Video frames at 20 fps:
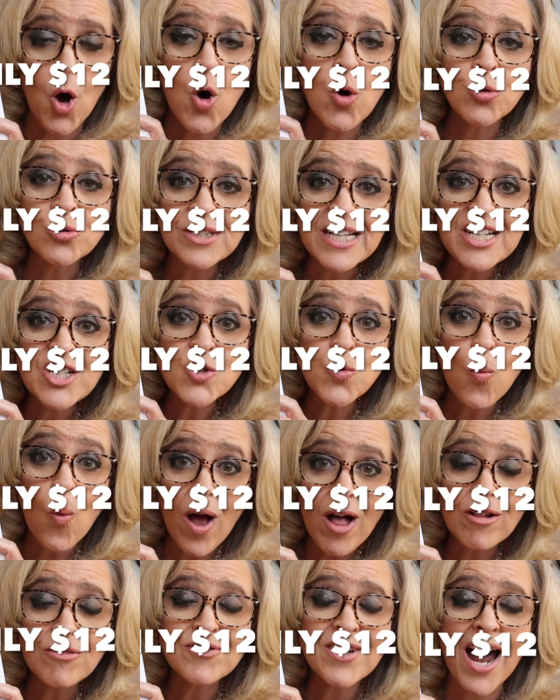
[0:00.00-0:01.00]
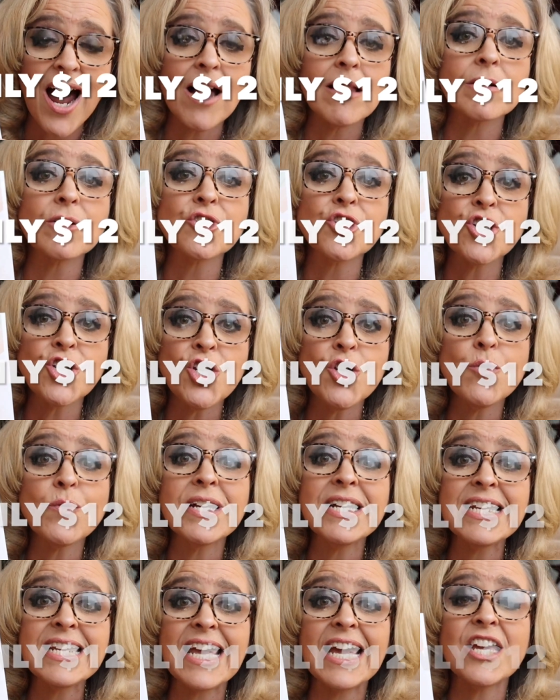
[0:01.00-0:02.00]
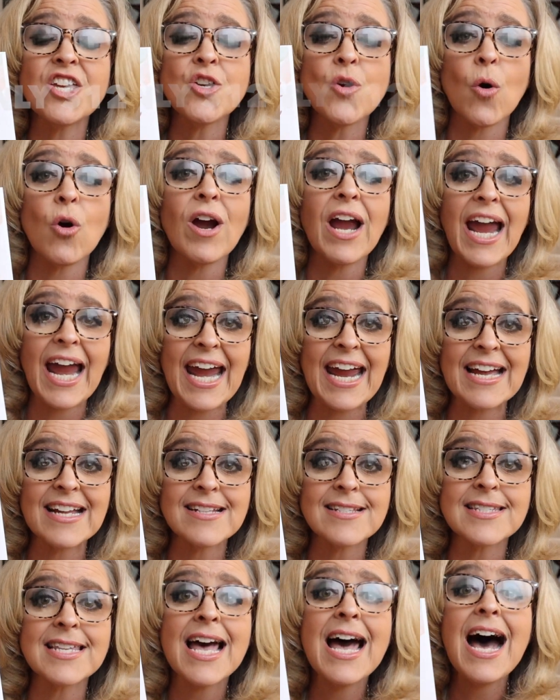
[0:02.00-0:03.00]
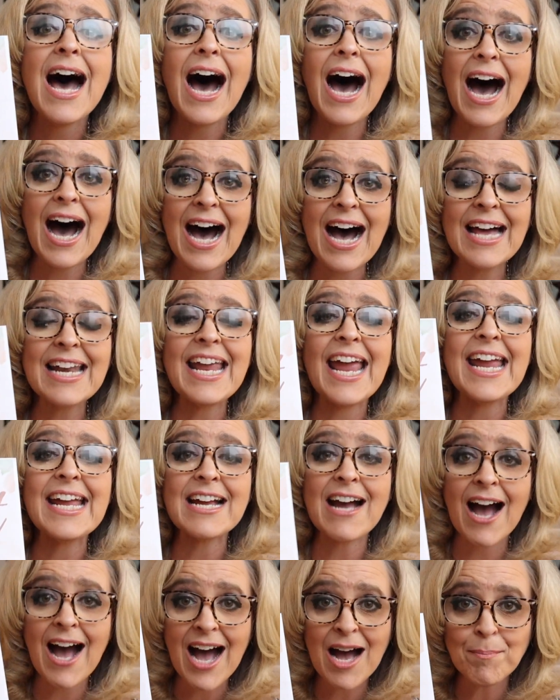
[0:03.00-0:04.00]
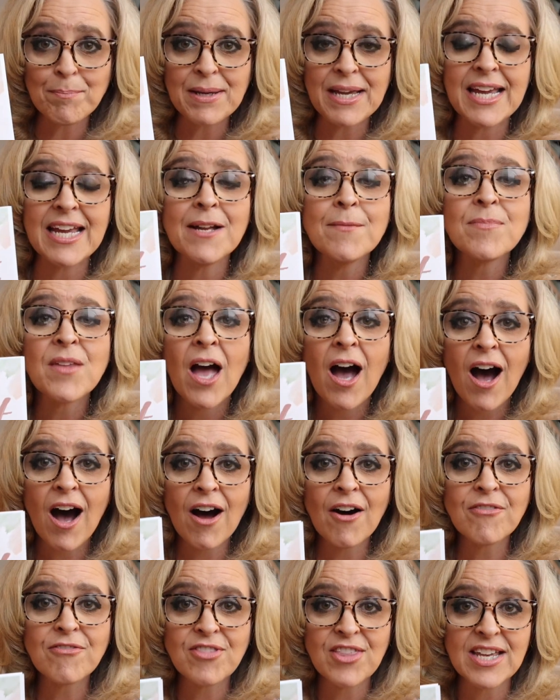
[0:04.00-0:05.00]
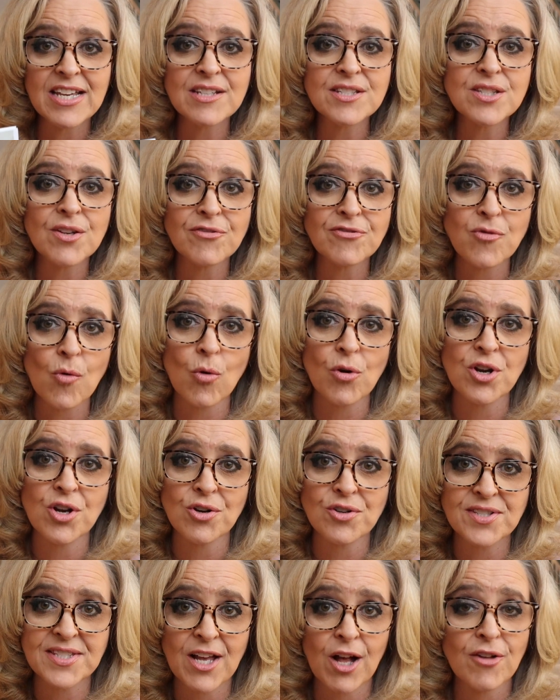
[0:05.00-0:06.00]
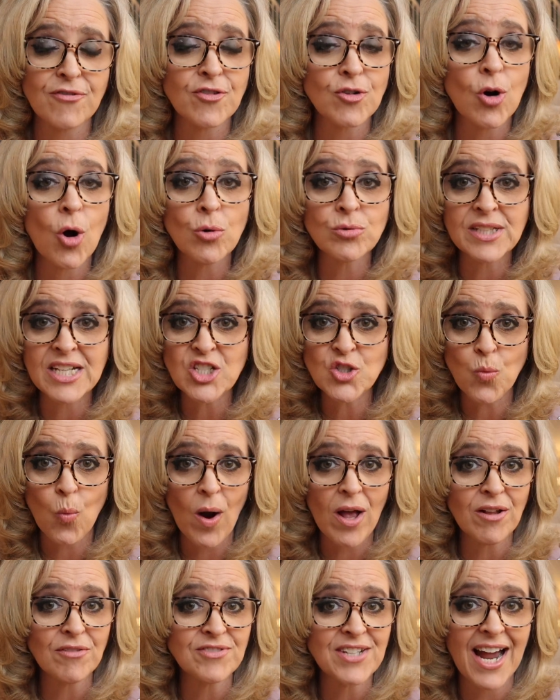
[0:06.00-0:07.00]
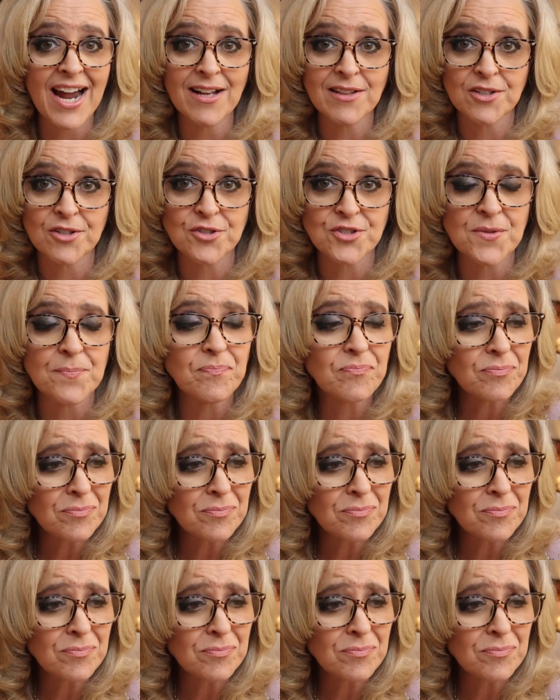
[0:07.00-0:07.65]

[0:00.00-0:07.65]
only $12, you can get your hands on a copy of this for yourself. For only $12.